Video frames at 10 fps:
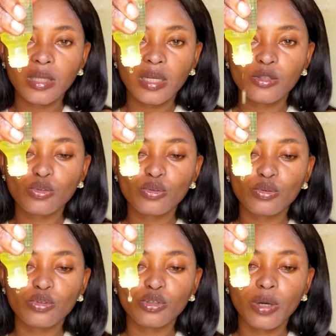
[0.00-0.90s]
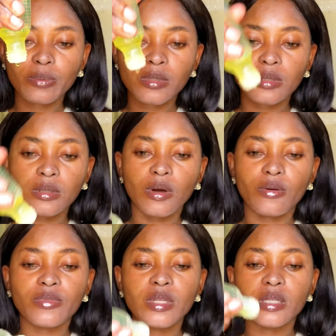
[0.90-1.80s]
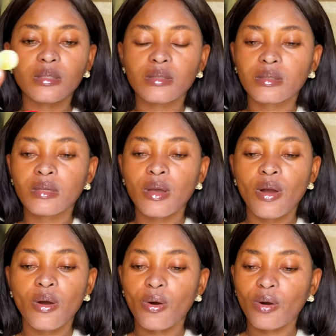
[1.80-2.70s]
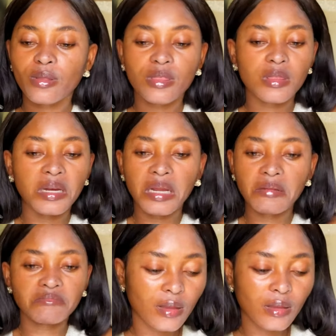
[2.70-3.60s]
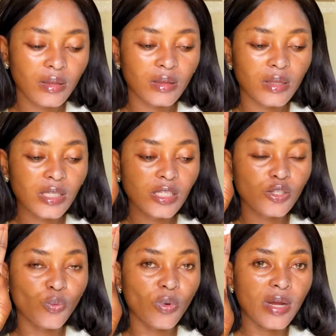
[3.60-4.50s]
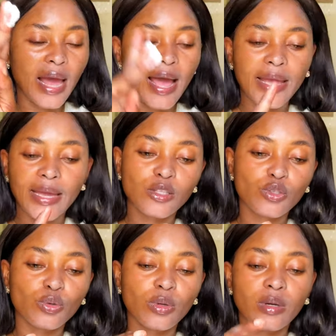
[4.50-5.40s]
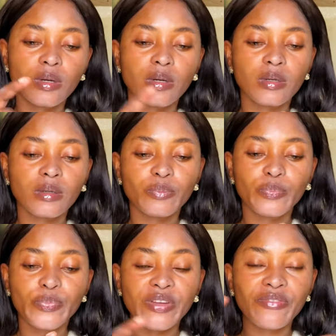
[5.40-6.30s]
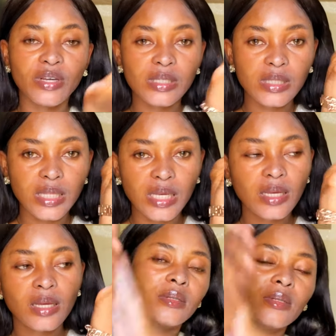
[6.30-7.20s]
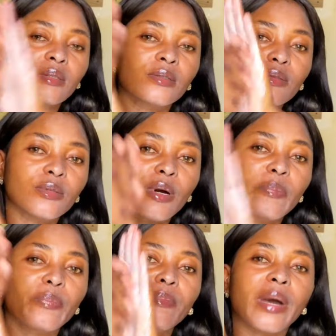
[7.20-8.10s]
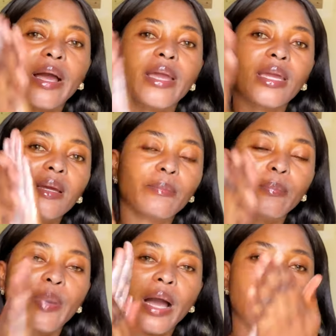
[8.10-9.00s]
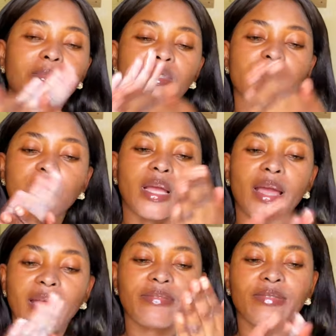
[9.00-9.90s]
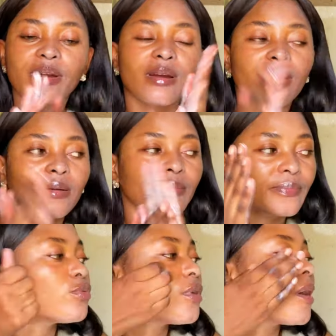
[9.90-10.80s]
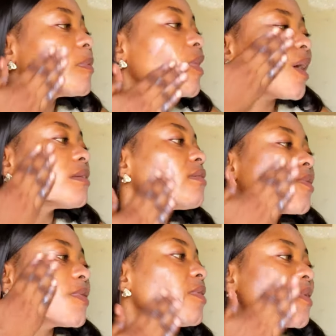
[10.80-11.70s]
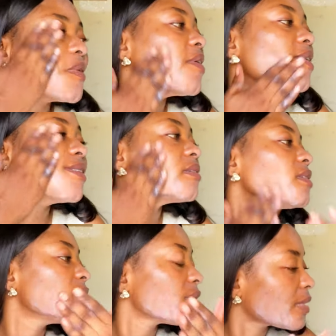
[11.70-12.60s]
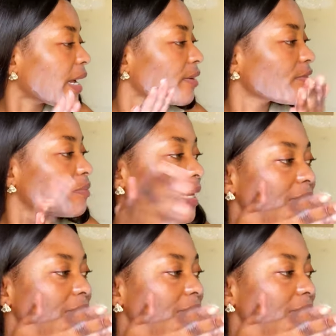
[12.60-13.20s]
take 2 drops of this or 3. This is the one I took previously. Rub my palms together. Rub that on this side of my